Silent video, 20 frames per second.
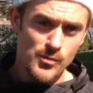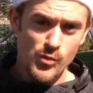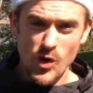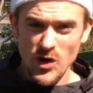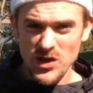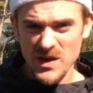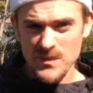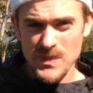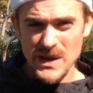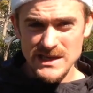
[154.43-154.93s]

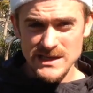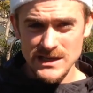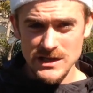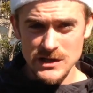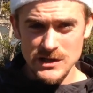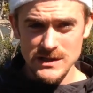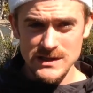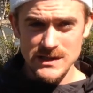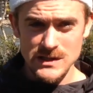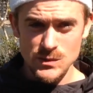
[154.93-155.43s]
what that
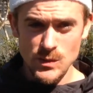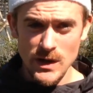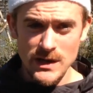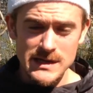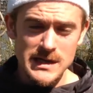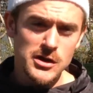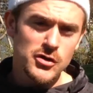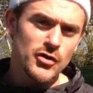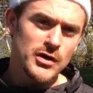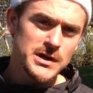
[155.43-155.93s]
basically does is,
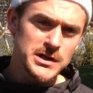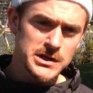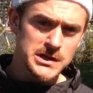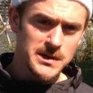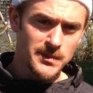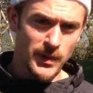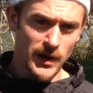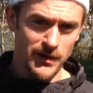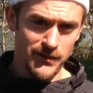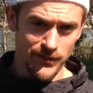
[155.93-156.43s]
well, it
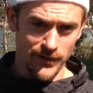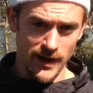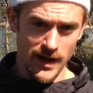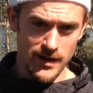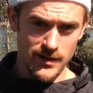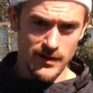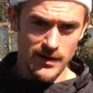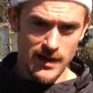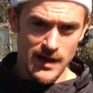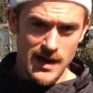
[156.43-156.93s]
increases your blood
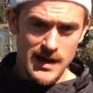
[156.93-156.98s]
flow.